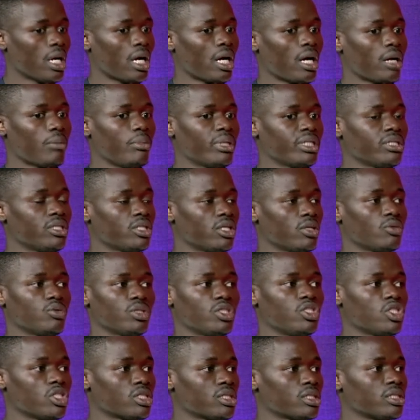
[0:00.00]
Uh, but here
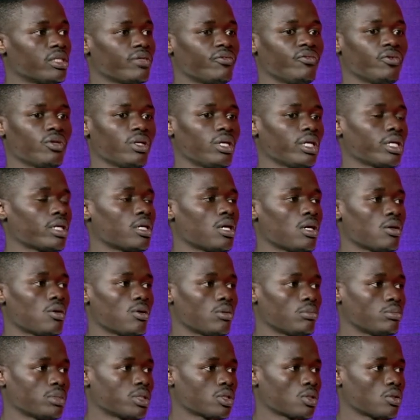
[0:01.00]
we just give you like a
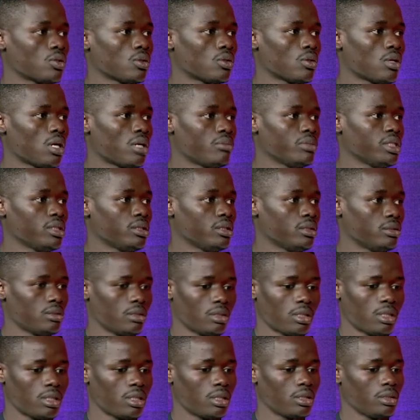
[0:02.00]
home. So, I mean,
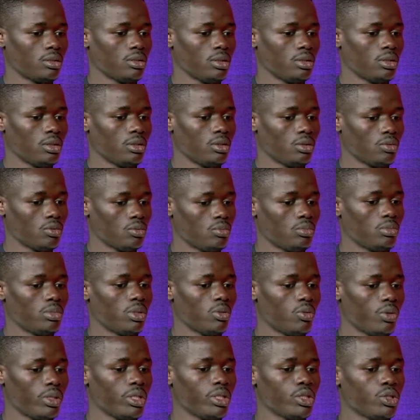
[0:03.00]
uh, you
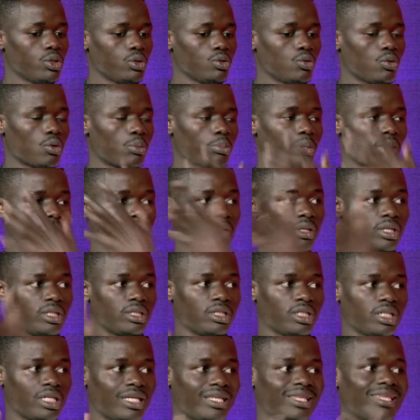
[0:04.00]
the way you
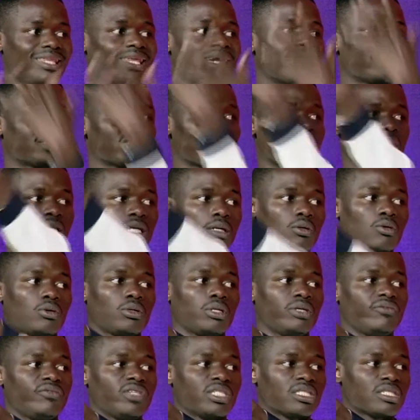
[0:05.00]
operate in that other
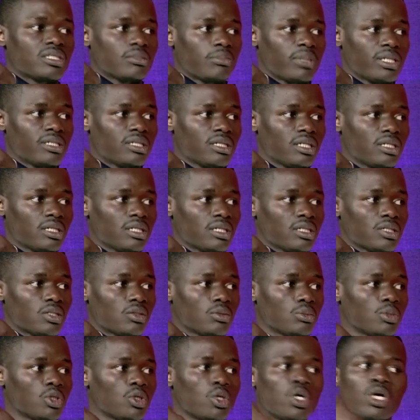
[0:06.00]
co-living space in
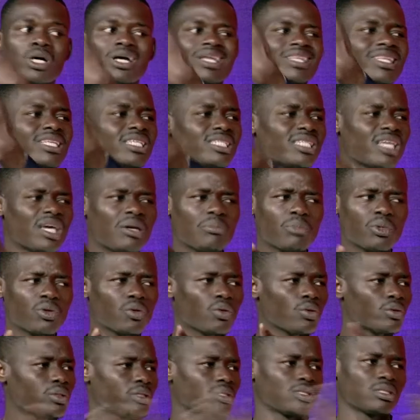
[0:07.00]
Kisumu, the same
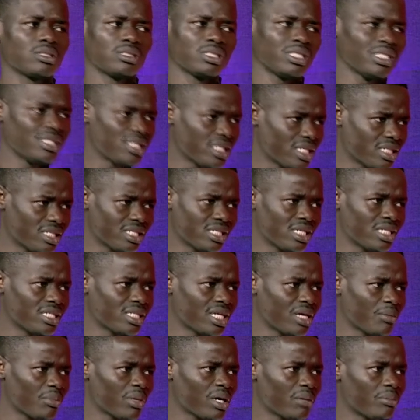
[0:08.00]
rules, since it's the
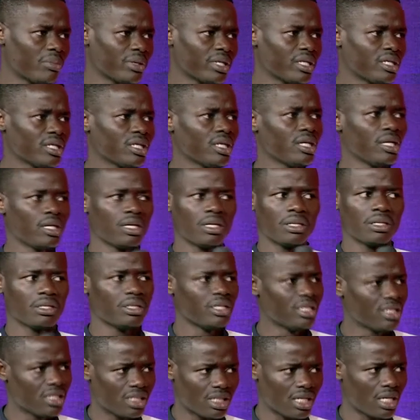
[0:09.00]
same company,
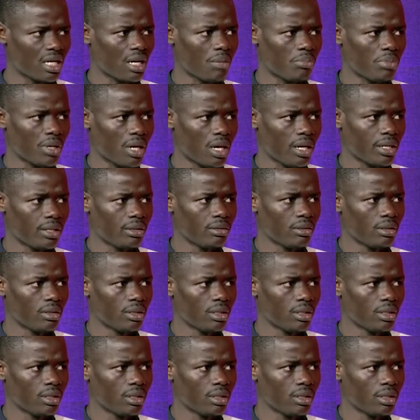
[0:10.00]
they still apply.